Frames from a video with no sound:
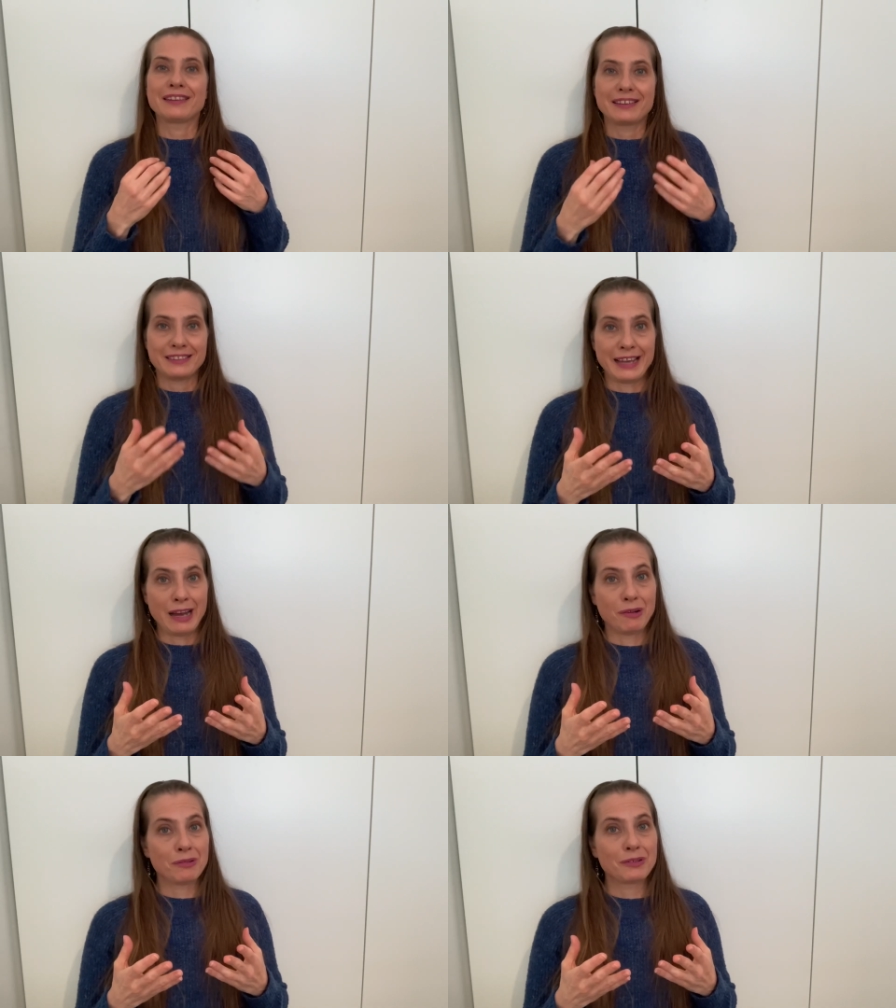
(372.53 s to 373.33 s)

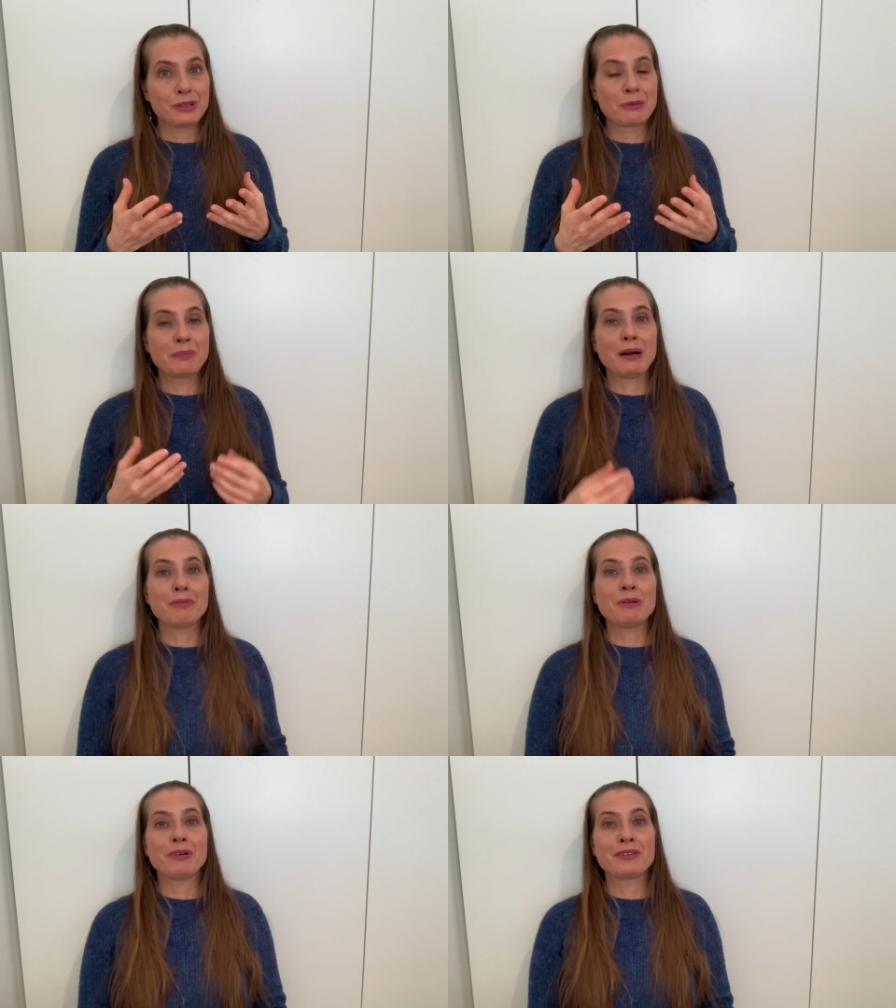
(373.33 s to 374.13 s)
Now, you're
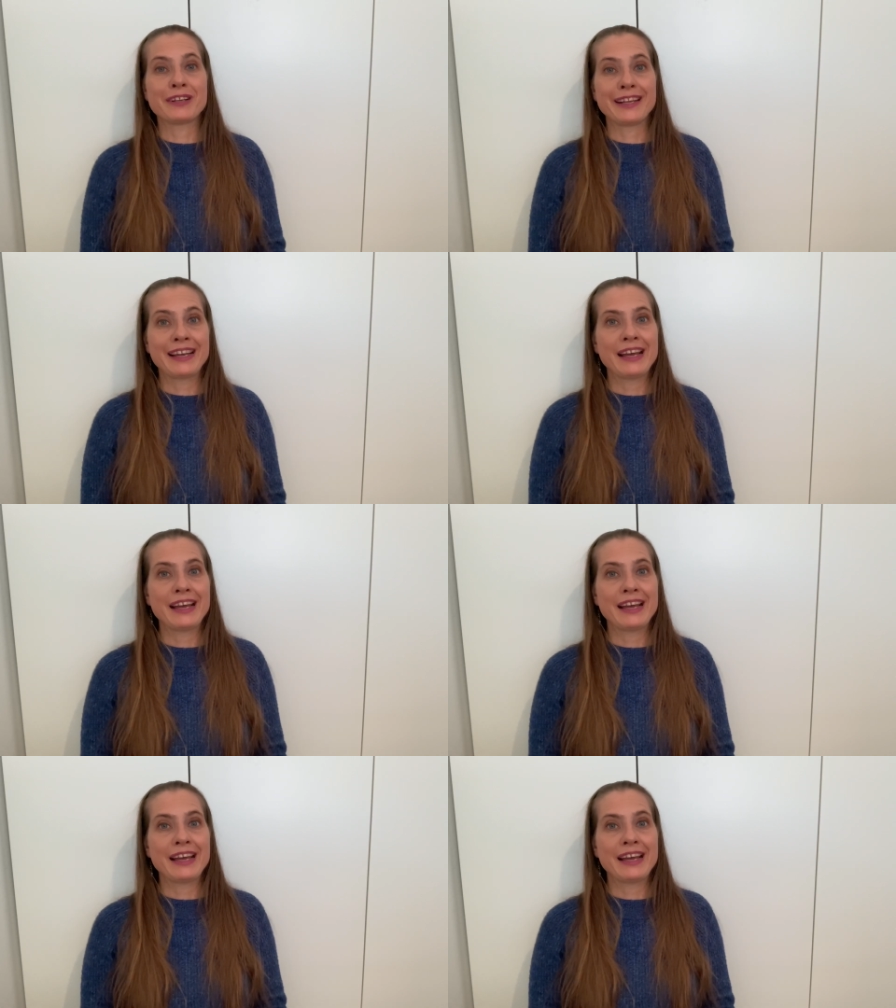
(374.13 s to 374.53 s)
probably wondering,